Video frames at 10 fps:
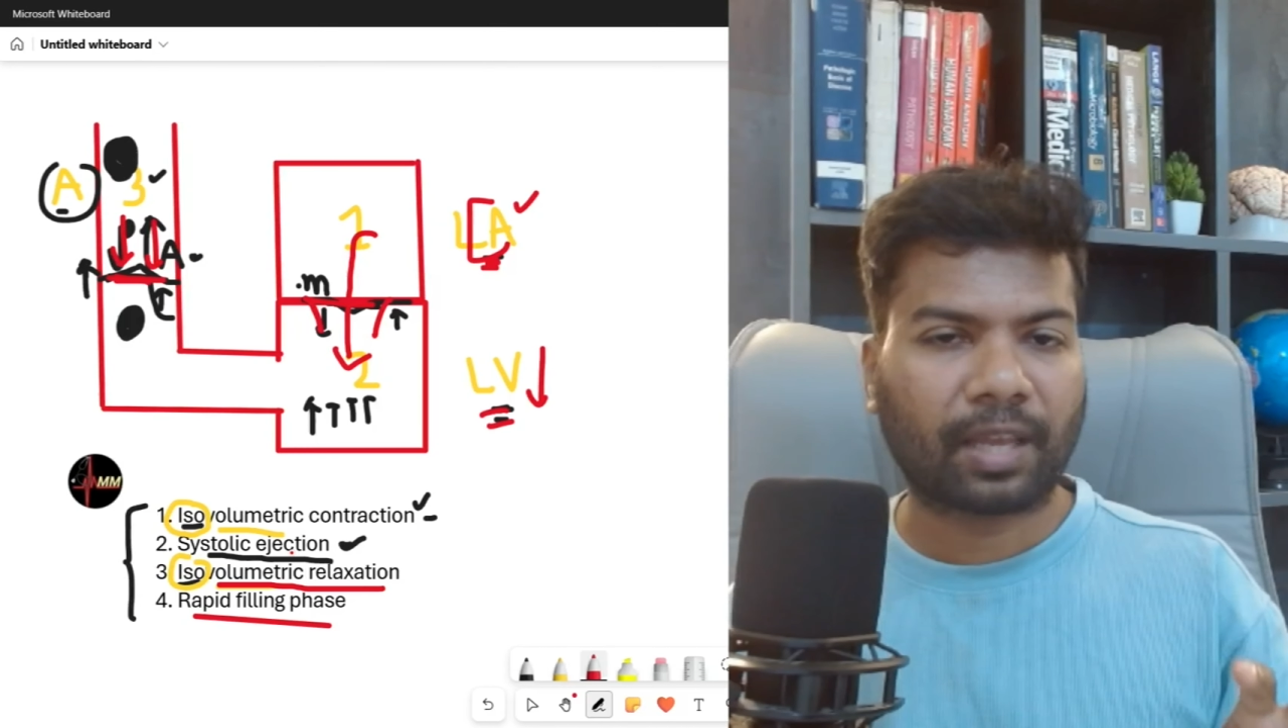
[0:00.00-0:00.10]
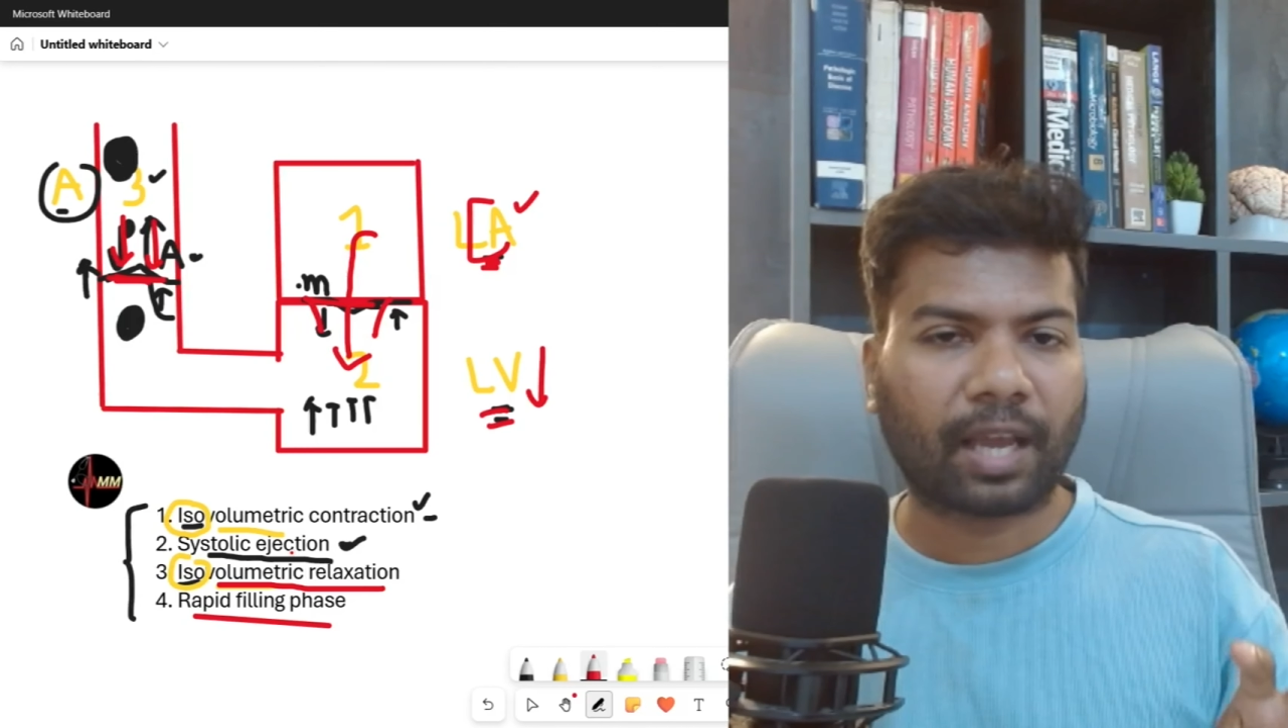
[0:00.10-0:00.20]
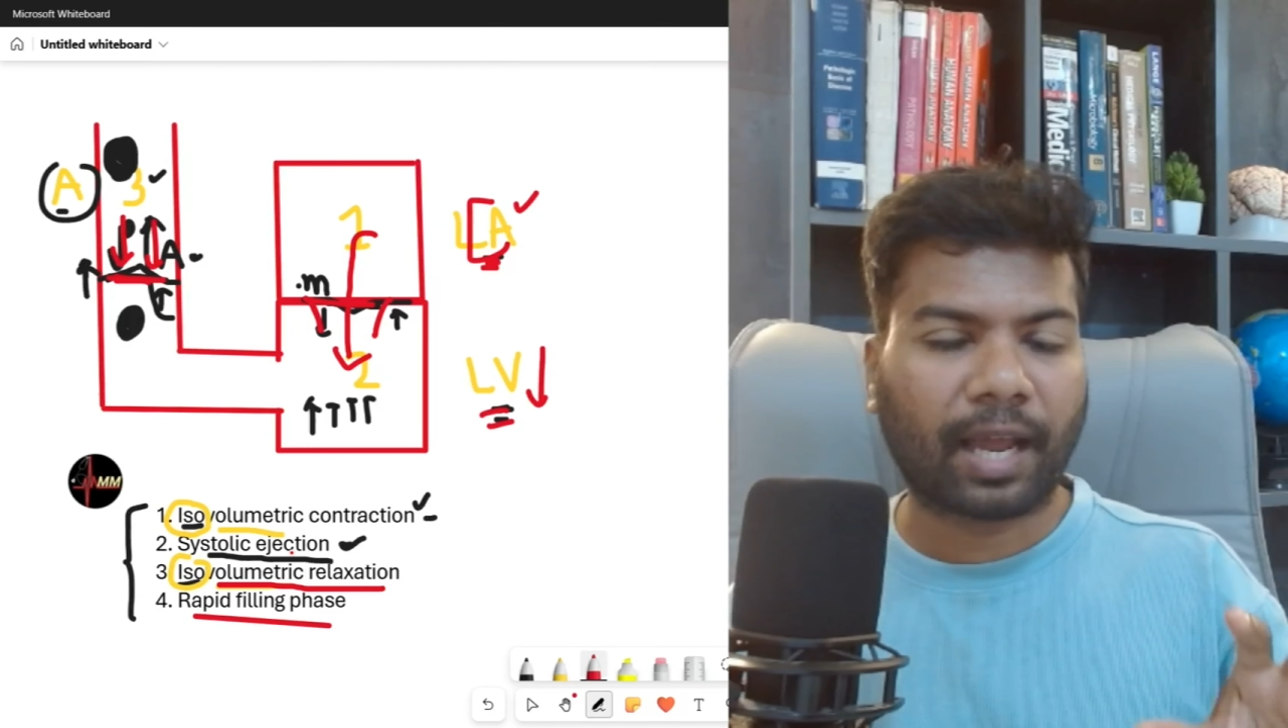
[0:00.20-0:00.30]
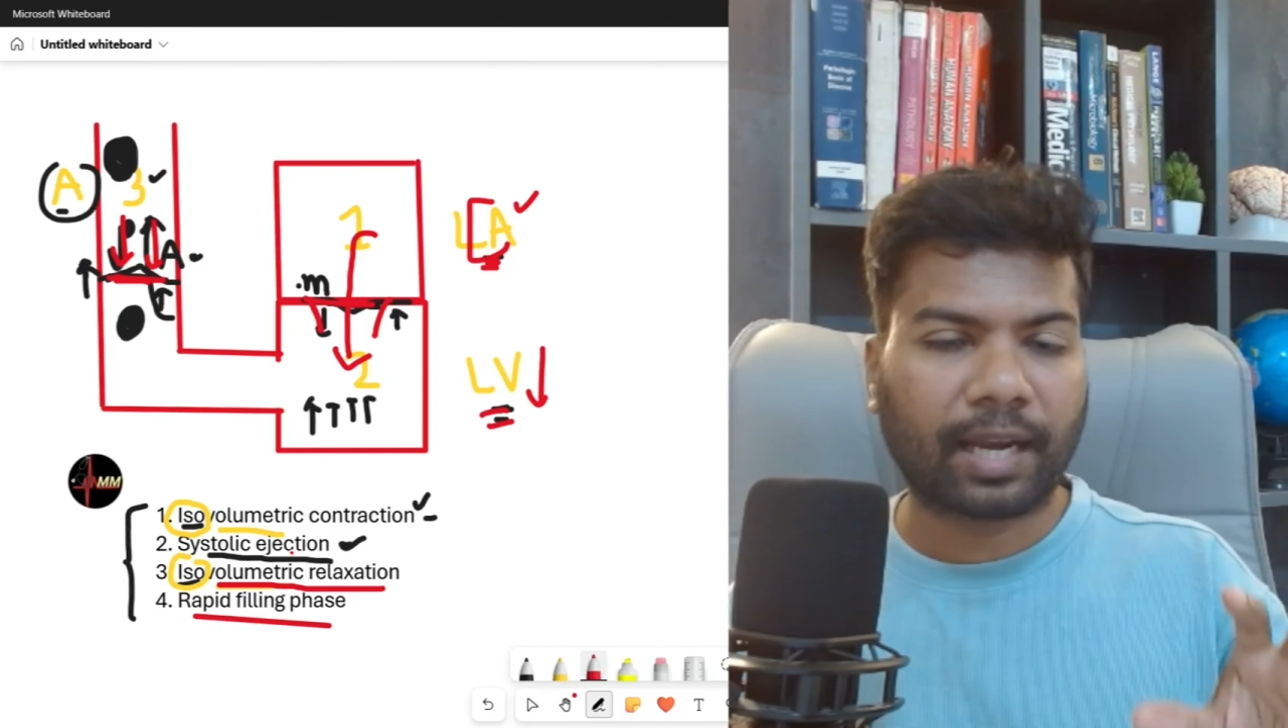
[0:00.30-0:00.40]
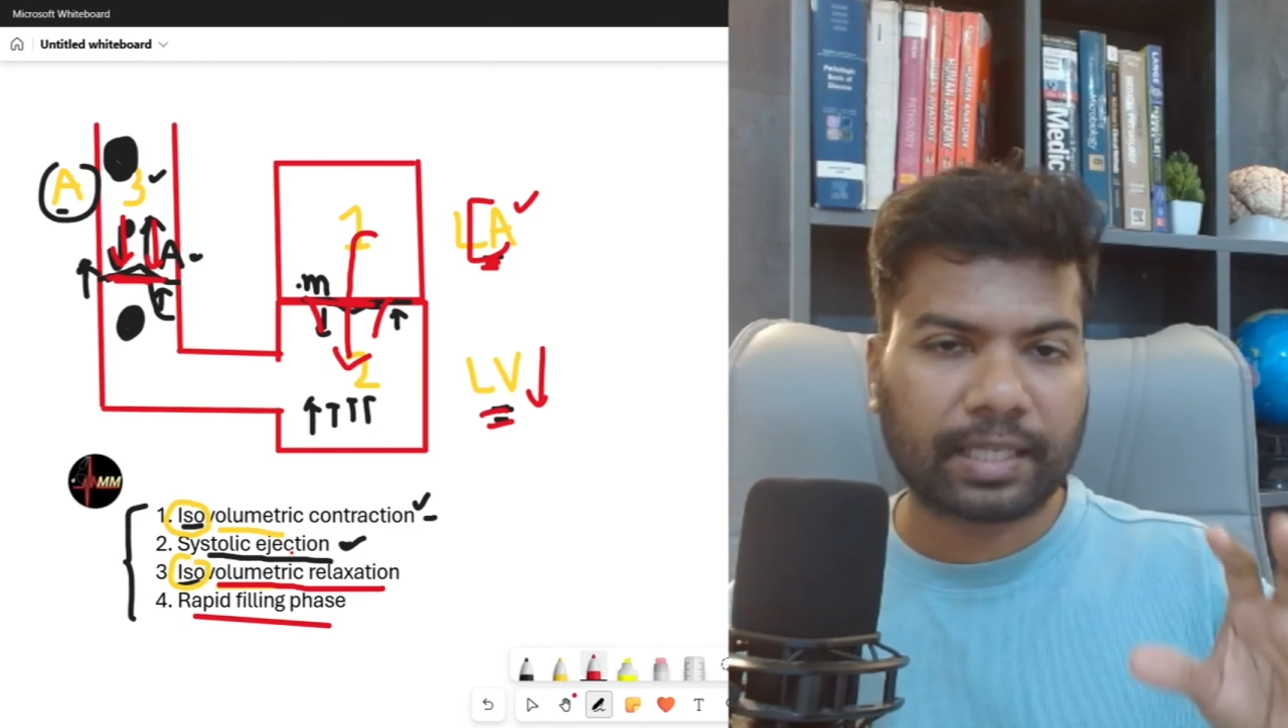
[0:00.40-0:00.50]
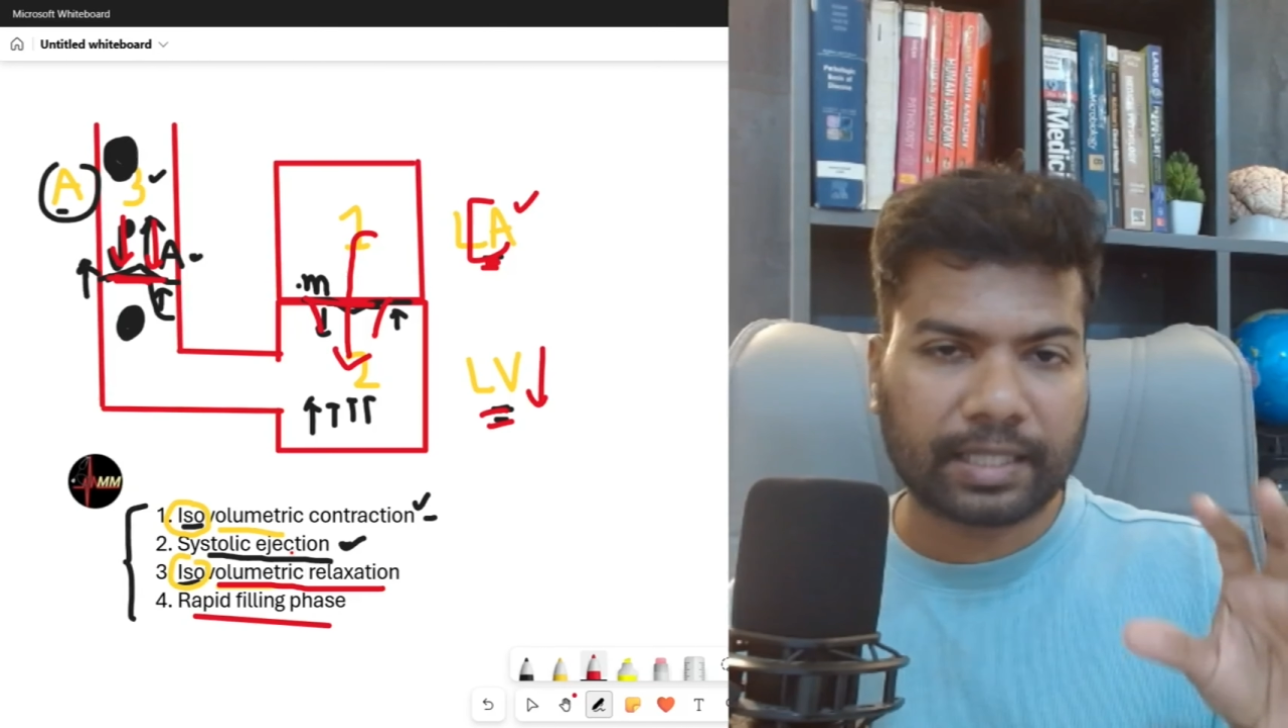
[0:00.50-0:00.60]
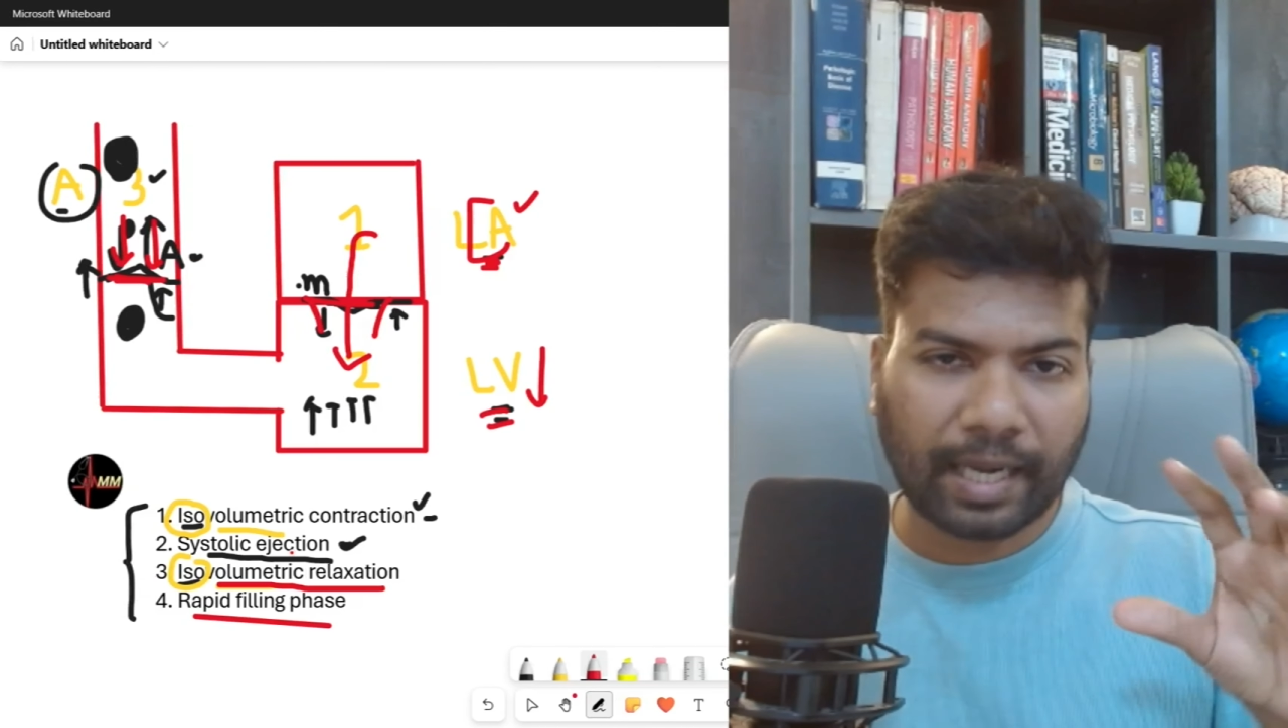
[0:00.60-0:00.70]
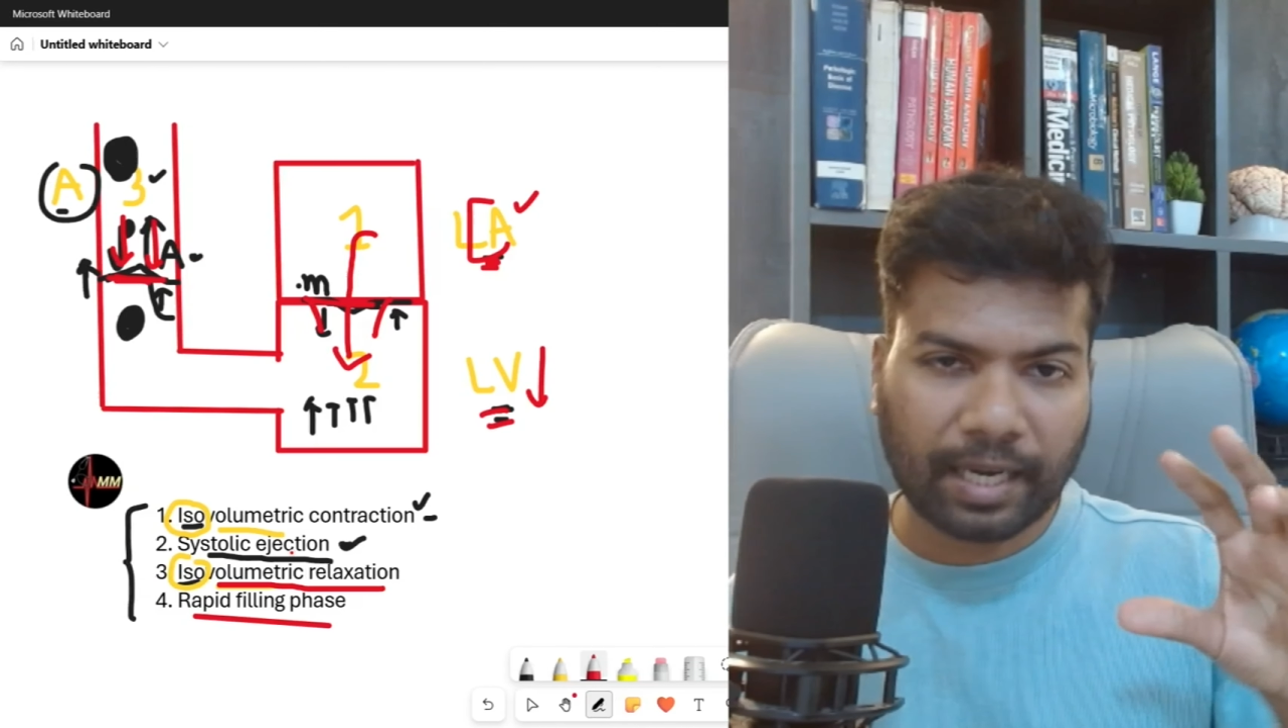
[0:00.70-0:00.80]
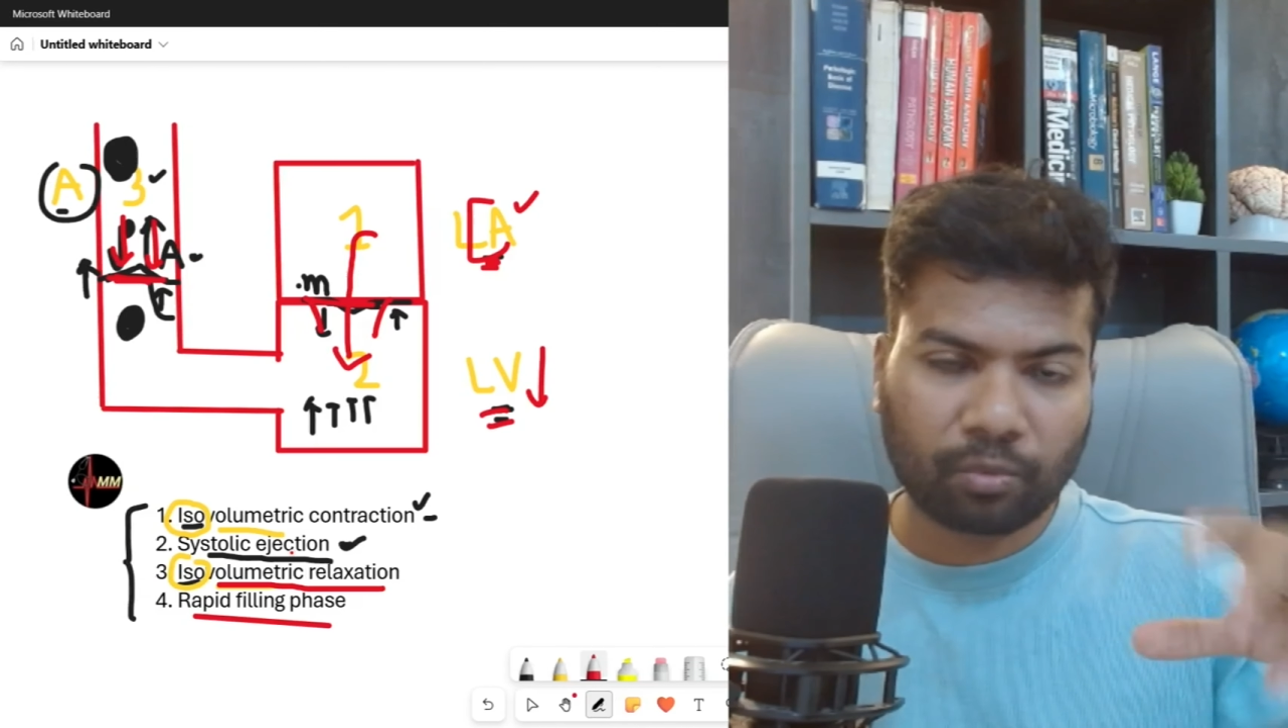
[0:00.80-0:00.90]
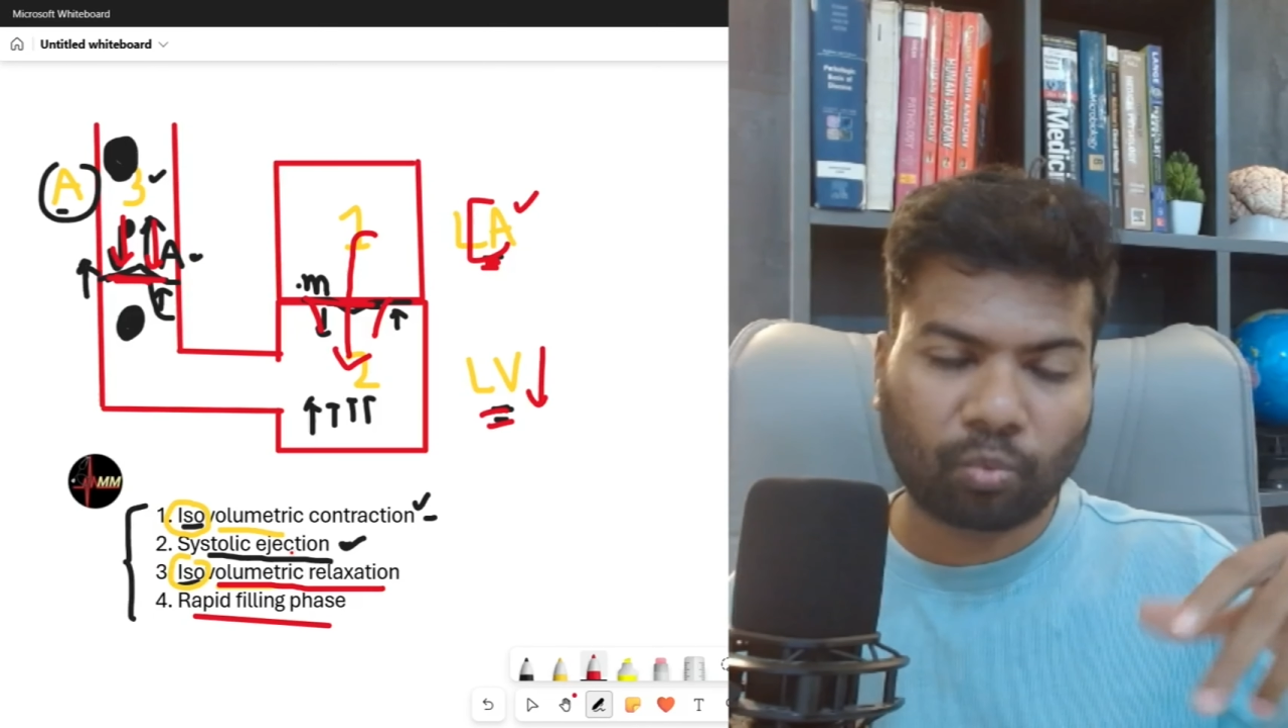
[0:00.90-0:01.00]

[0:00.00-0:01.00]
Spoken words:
and then